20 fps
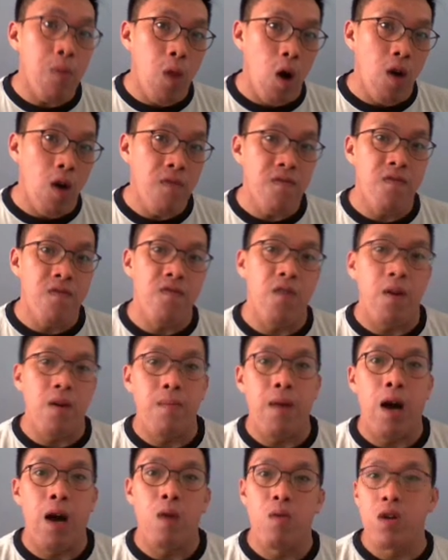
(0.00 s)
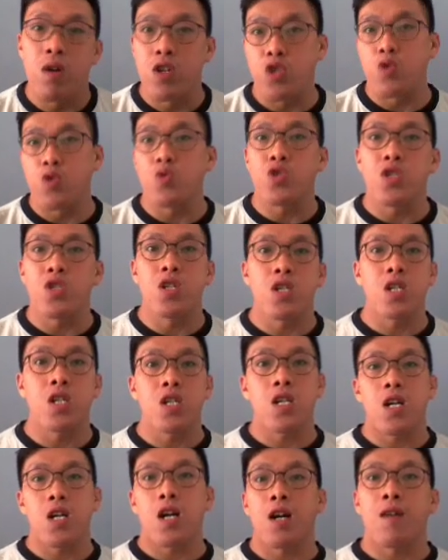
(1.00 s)
north from our
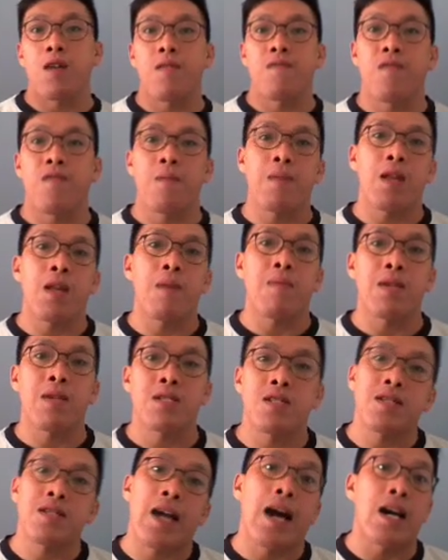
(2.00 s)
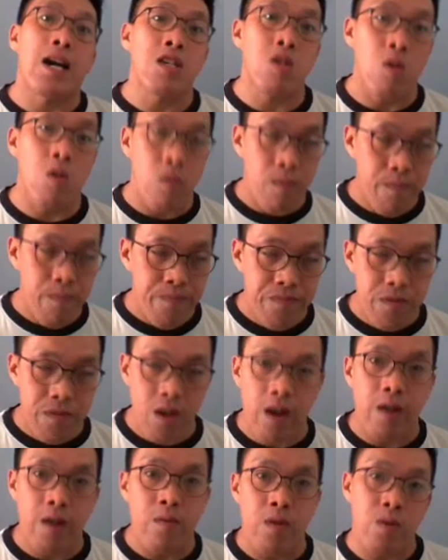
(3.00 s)
usual familiar places like Asok, right?